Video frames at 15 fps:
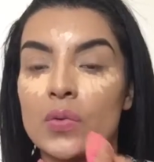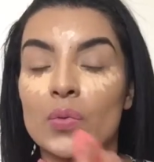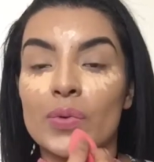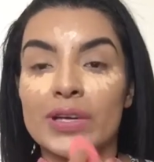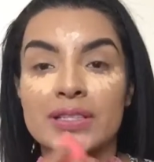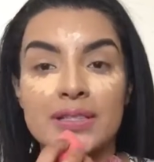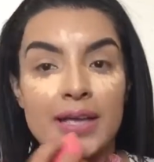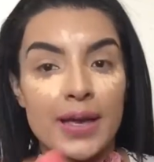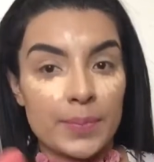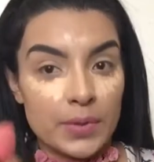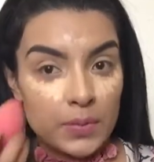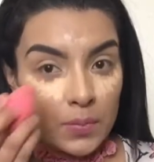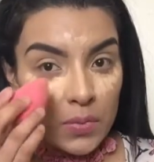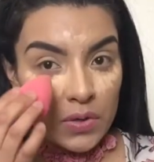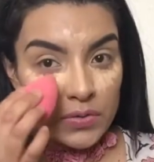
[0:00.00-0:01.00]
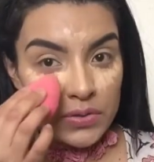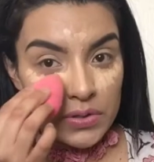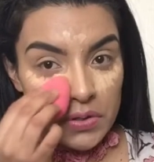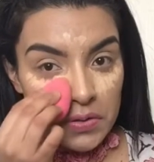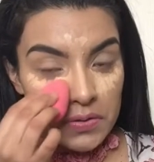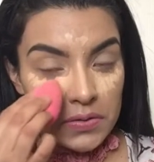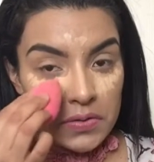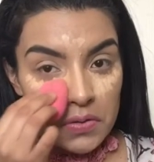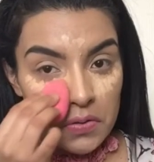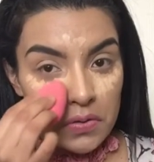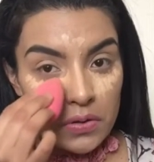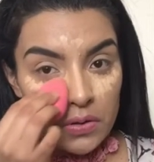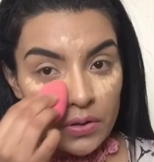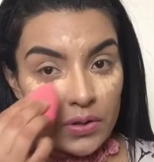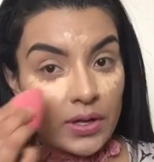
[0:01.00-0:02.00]
With tapping motions,
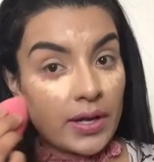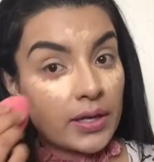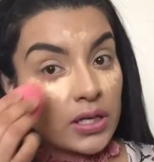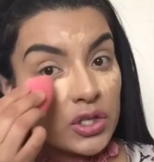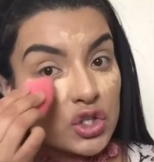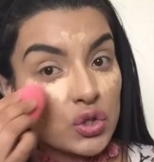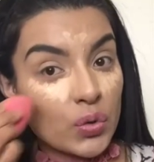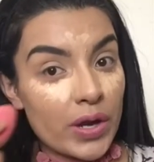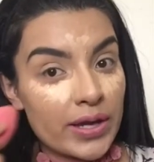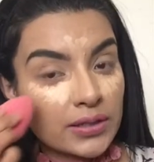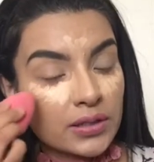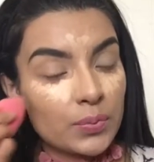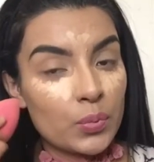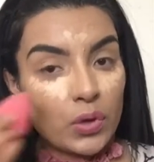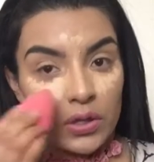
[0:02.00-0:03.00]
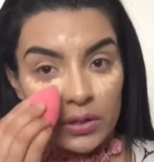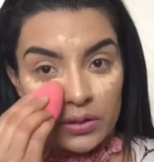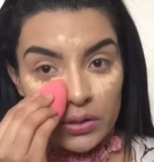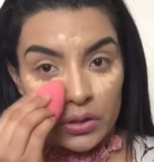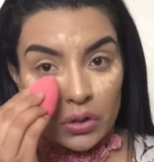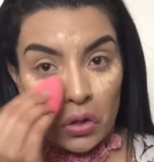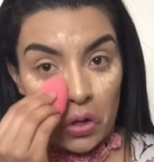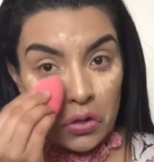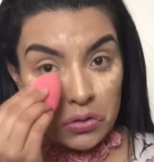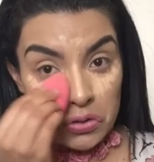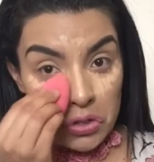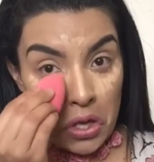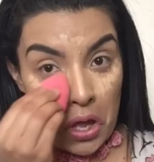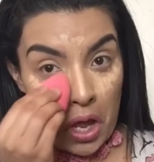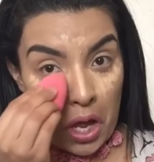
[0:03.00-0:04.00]
you're not gonna drag the product, you're gonna
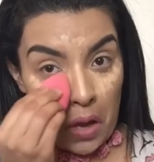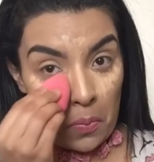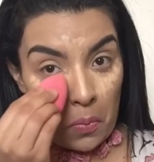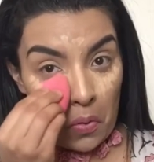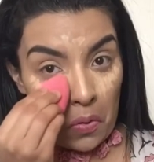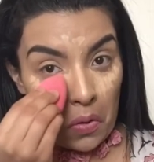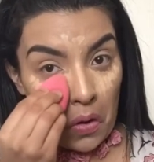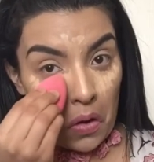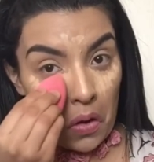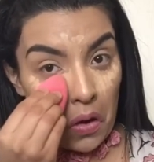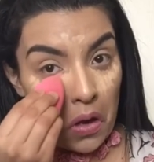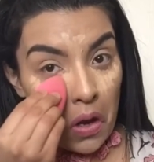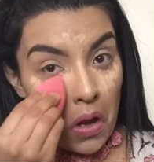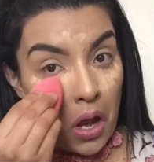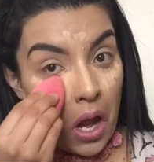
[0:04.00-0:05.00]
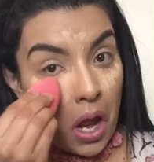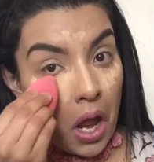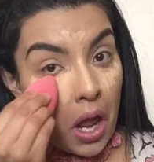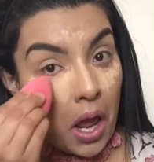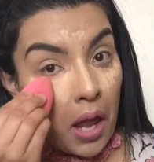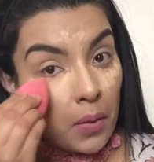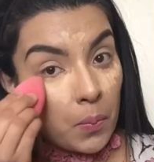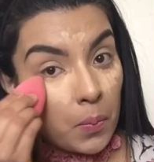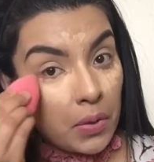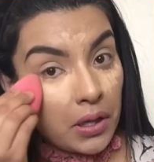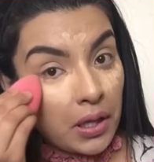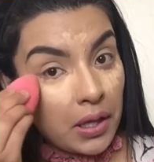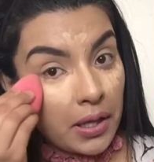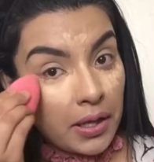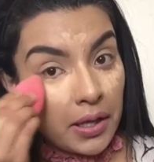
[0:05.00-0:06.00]
tap, okay? And
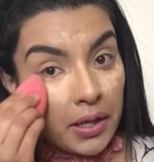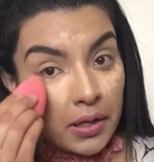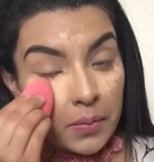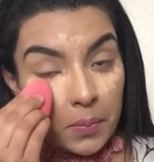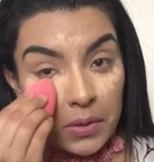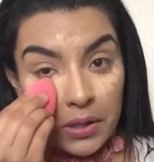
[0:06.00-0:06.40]
blend,